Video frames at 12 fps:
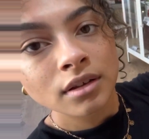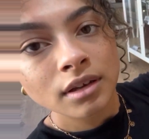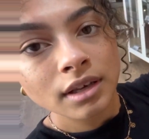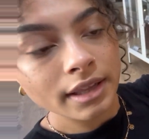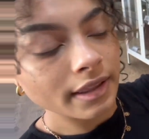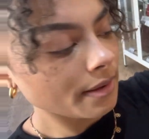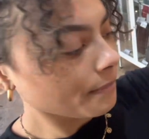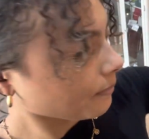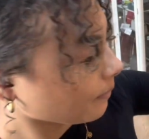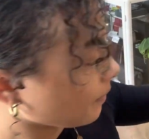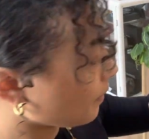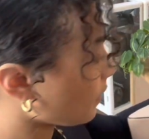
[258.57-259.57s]
like that.
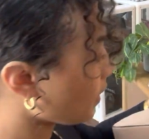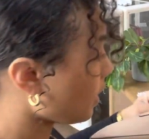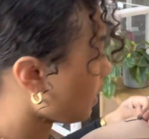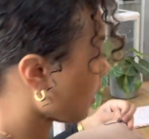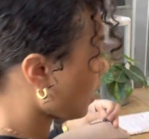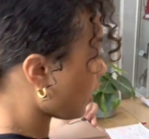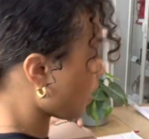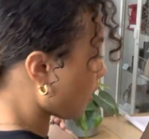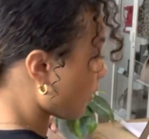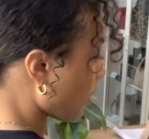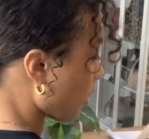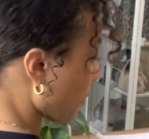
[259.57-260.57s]
And
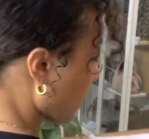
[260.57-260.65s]
I'll pop